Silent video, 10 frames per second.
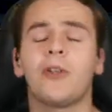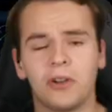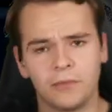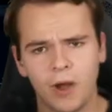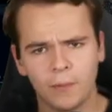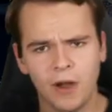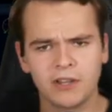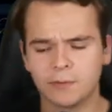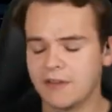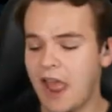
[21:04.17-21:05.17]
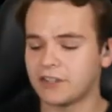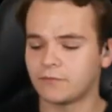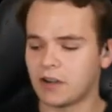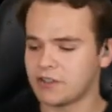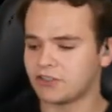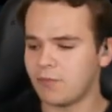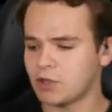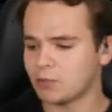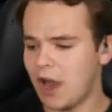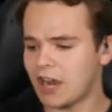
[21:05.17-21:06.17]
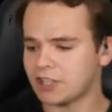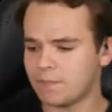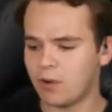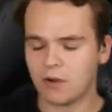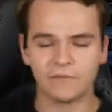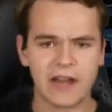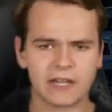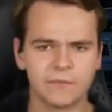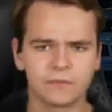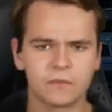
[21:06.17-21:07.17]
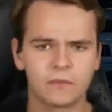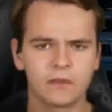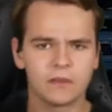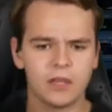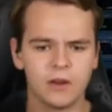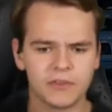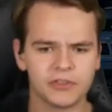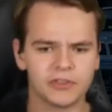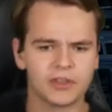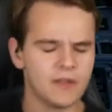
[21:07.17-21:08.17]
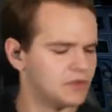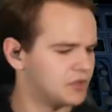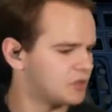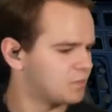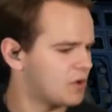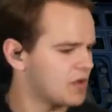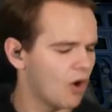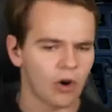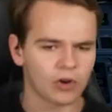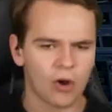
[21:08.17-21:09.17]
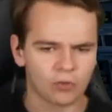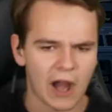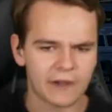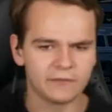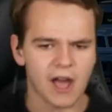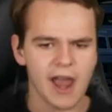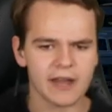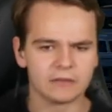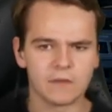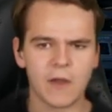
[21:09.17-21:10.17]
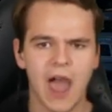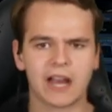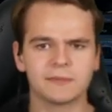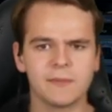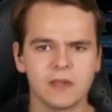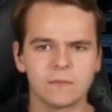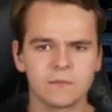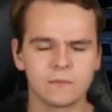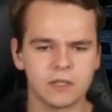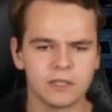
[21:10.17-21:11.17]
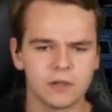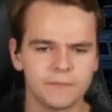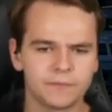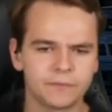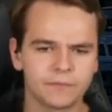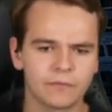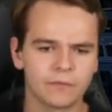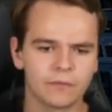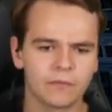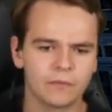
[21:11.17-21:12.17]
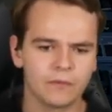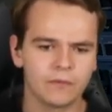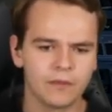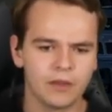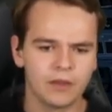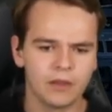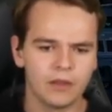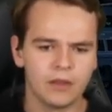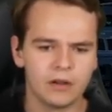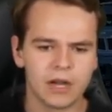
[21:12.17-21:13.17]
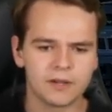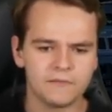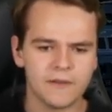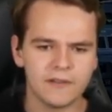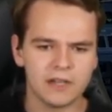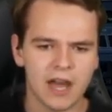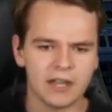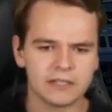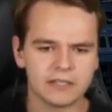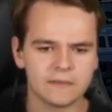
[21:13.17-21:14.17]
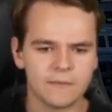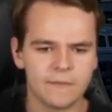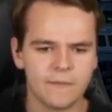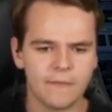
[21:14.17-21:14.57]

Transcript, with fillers: the other approaches we had so far in the stream, which were actually perfect. You know, this is this is pretty all, all right flying, if you ask me. You know. All right, 150 knots.